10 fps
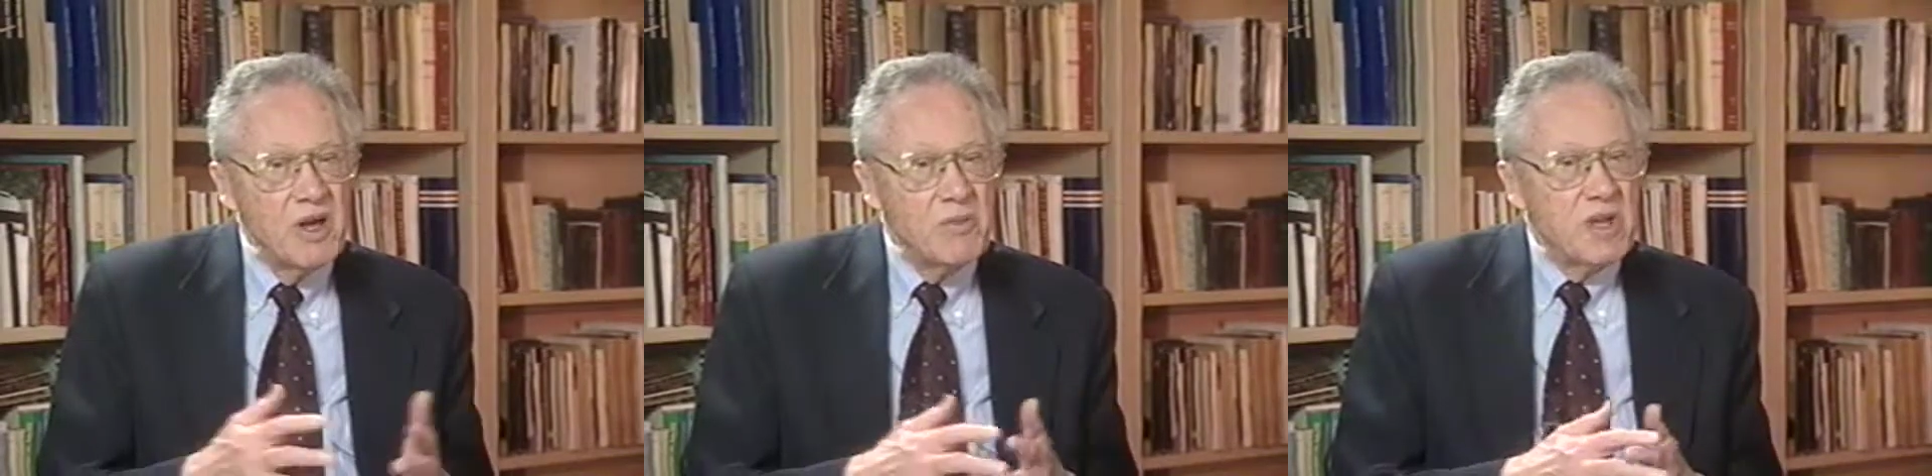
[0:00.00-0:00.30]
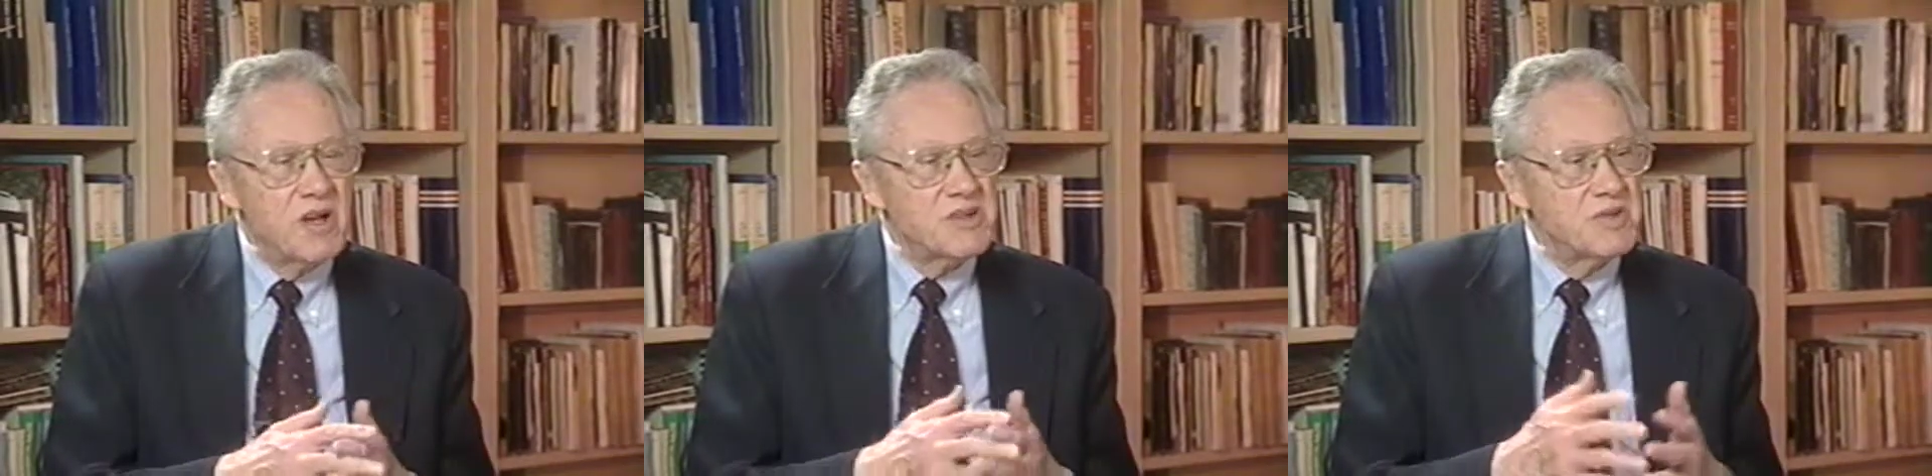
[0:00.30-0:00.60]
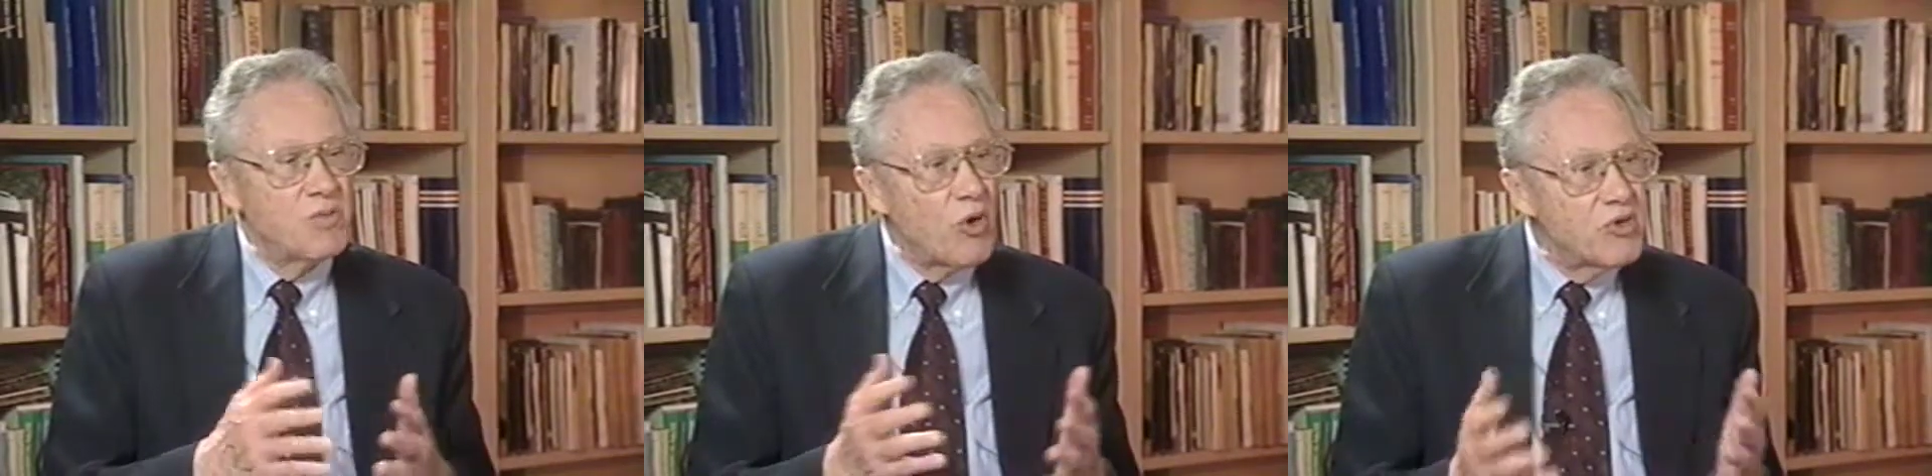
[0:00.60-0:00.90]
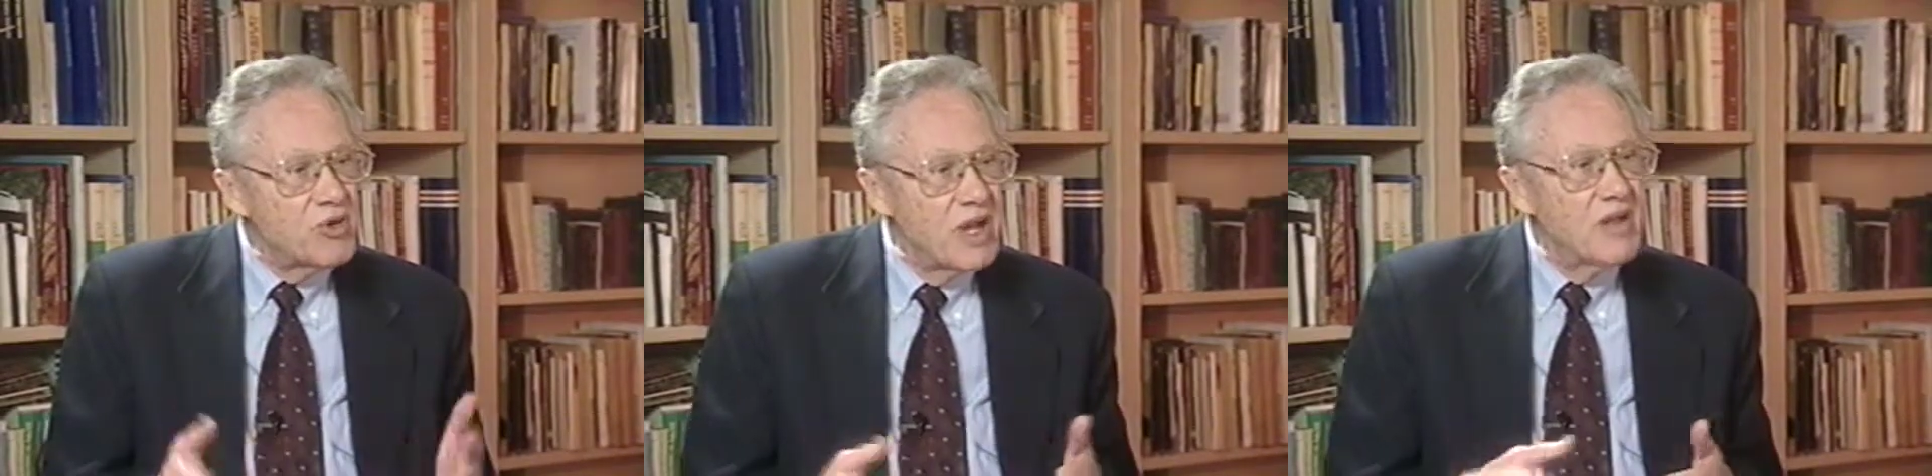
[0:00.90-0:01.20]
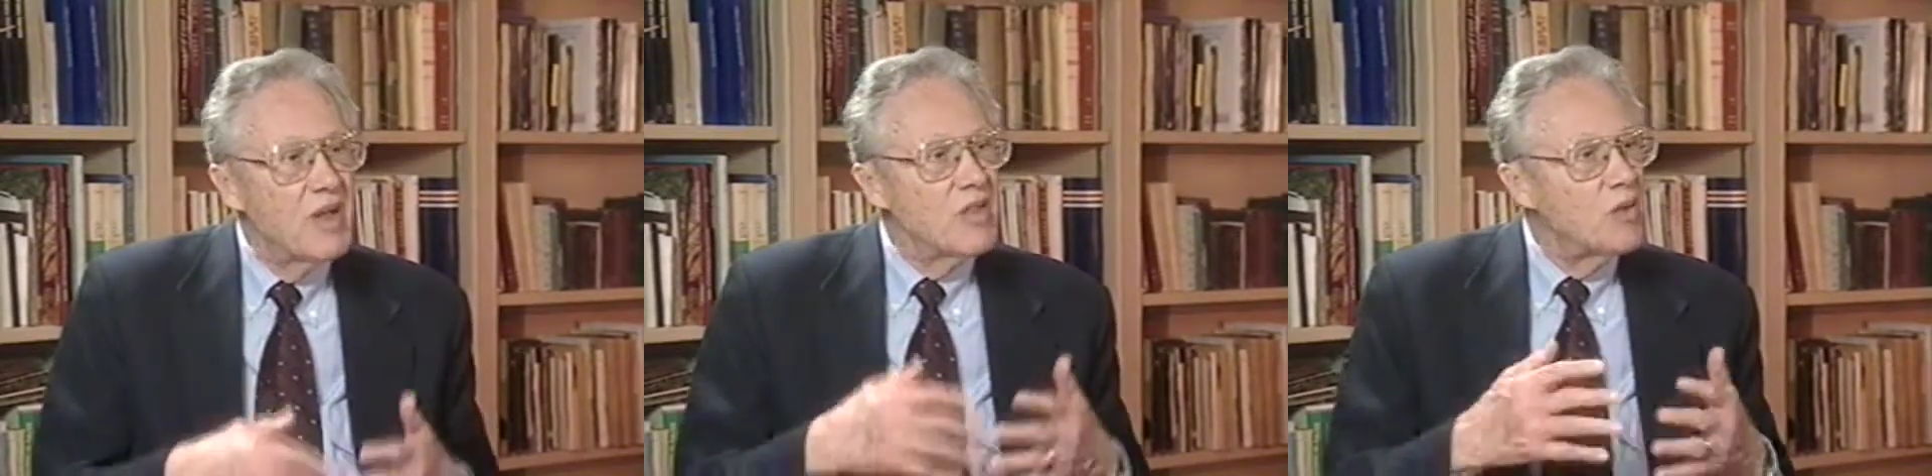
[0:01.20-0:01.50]
because the more you get,
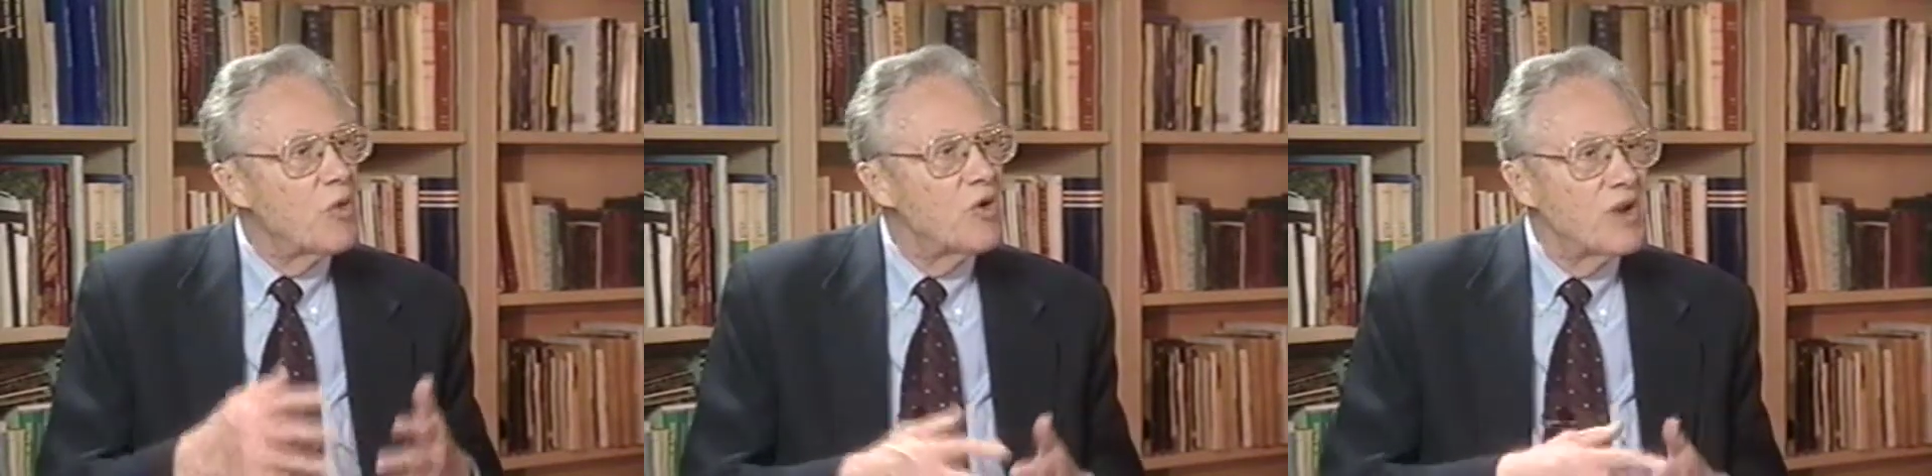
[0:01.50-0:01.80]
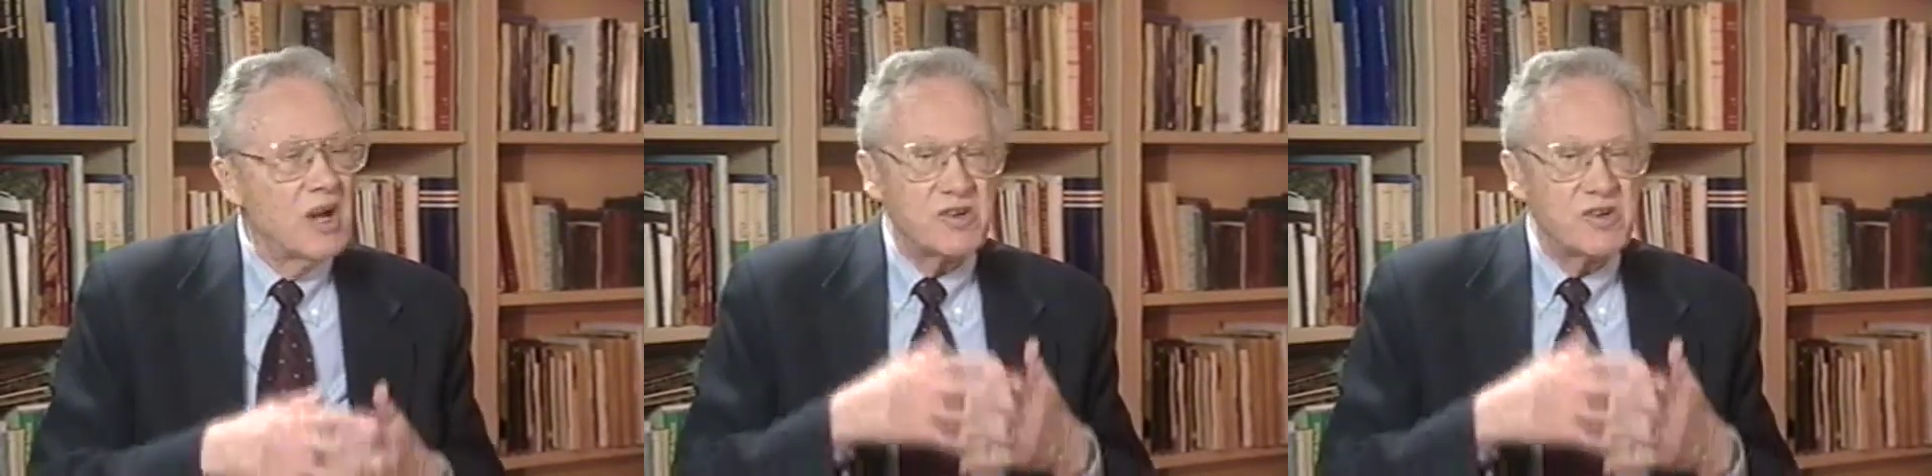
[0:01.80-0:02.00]
the more you got